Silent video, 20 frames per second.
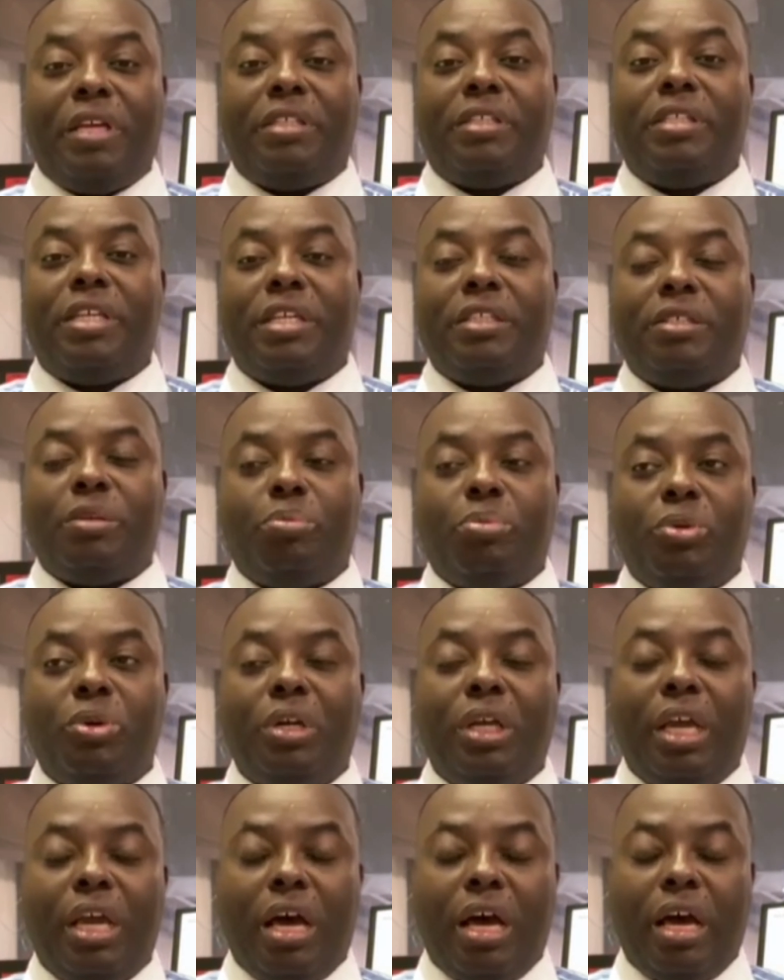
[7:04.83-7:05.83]
That's a
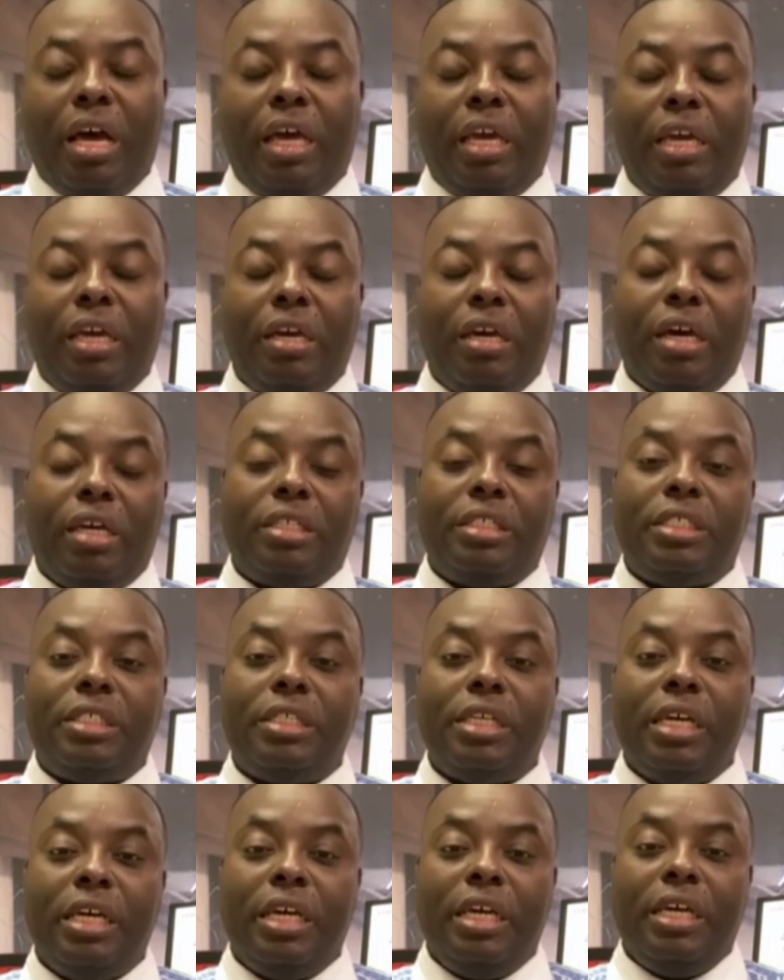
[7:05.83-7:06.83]
pretty high
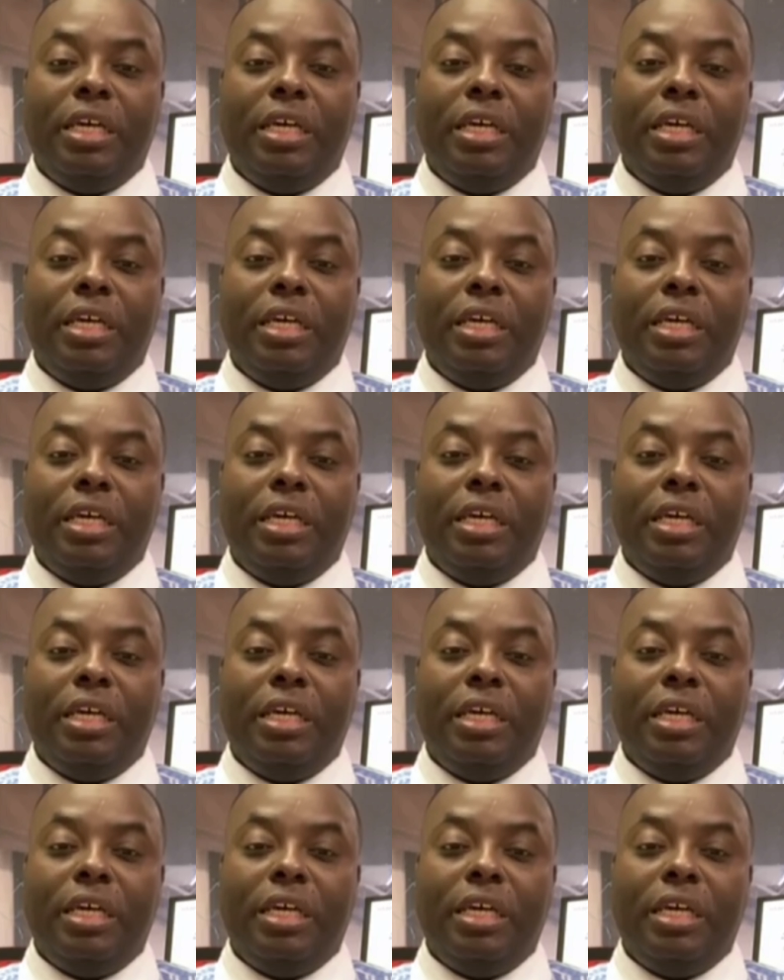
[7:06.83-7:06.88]
gust,